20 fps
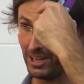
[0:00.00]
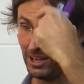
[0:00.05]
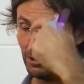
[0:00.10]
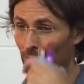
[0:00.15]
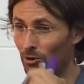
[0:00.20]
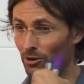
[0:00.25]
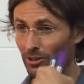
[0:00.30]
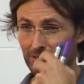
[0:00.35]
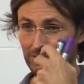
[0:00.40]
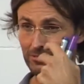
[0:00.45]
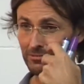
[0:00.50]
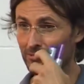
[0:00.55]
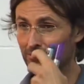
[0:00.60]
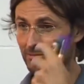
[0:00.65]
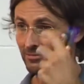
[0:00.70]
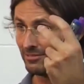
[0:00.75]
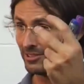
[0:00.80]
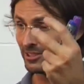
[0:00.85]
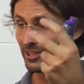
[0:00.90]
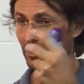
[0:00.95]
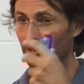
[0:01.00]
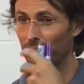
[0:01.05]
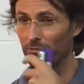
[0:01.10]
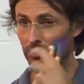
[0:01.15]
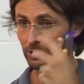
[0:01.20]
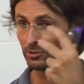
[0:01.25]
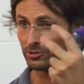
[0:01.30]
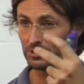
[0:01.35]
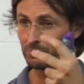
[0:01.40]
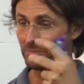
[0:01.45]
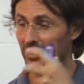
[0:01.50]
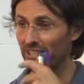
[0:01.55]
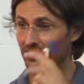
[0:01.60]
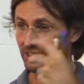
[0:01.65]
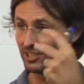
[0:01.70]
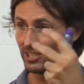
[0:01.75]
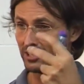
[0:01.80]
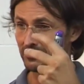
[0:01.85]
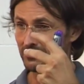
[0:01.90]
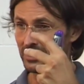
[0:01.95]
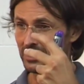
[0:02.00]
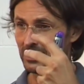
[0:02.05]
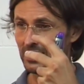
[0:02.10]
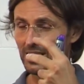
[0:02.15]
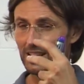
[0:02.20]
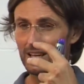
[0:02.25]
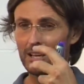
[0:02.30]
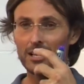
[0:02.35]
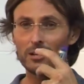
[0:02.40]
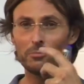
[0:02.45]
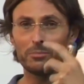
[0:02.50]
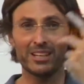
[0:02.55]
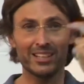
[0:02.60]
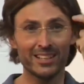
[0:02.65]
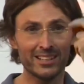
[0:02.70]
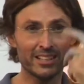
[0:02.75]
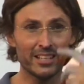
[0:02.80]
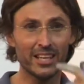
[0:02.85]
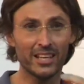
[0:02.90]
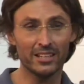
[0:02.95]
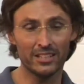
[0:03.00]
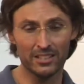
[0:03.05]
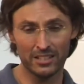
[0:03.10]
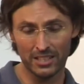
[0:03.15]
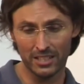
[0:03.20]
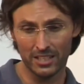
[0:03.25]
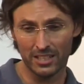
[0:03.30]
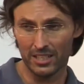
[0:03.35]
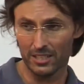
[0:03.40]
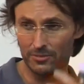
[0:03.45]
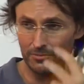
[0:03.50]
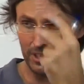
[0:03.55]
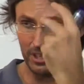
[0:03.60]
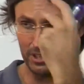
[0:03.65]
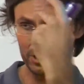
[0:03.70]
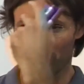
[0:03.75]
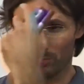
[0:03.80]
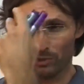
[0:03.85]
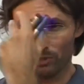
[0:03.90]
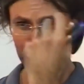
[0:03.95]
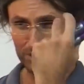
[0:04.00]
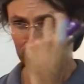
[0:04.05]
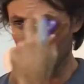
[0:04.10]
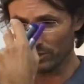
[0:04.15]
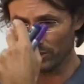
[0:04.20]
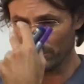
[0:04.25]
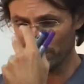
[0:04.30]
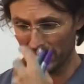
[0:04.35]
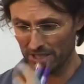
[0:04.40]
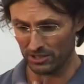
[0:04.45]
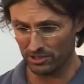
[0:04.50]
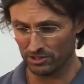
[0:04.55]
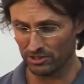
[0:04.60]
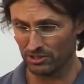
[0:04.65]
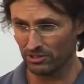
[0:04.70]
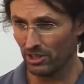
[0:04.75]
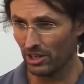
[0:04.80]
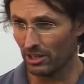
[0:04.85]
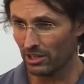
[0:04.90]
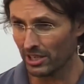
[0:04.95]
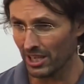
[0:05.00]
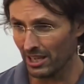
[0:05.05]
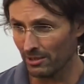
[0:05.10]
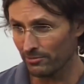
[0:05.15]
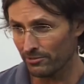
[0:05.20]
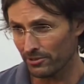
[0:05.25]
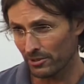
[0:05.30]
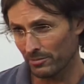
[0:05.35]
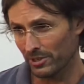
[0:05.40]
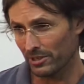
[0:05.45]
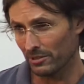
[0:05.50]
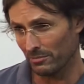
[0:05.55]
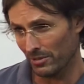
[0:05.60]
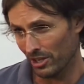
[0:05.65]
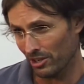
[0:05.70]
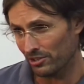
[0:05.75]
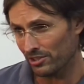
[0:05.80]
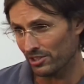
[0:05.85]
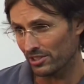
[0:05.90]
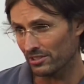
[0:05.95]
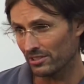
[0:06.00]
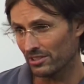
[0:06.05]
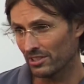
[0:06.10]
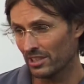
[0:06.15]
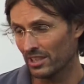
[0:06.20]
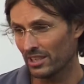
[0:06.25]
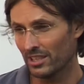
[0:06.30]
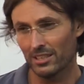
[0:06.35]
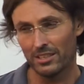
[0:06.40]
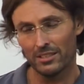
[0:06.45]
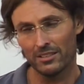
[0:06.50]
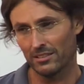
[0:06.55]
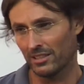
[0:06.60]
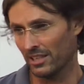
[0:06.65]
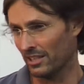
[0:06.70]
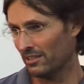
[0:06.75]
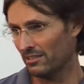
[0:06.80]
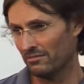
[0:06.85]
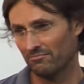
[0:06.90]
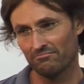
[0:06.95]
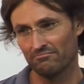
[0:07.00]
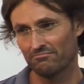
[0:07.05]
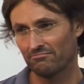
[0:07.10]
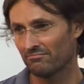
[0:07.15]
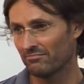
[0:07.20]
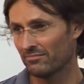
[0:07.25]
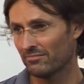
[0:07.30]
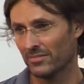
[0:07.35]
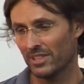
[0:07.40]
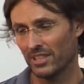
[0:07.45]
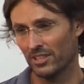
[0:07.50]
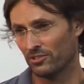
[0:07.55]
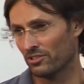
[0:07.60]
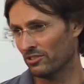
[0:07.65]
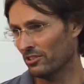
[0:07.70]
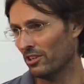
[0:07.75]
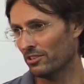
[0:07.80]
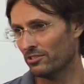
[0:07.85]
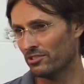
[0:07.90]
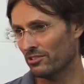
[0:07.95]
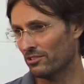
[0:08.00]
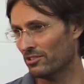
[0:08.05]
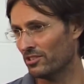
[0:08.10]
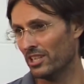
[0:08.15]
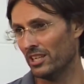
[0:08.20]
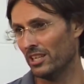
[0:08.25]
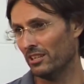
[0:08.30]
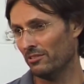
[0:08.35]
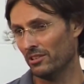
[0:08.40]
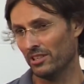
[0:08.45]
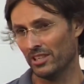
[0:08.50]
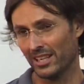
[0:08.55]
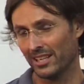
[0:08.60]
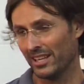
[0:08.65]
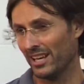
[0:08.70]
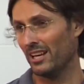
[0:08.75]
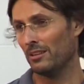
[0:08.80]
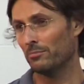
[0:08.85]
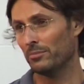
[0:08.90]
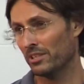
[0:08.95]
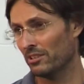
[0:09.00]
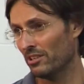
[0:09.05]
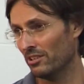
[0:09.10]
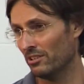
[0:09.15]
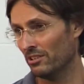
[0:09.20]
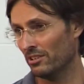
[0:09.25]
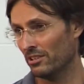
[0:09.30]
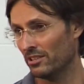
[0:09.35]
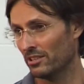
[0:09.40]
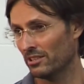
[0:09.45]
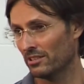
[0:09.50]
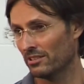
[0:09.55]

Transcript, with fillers: or you know, with your speech even, but in the end, if those words or speech do not come from an emotion, then it's not sincere and it can't be heard.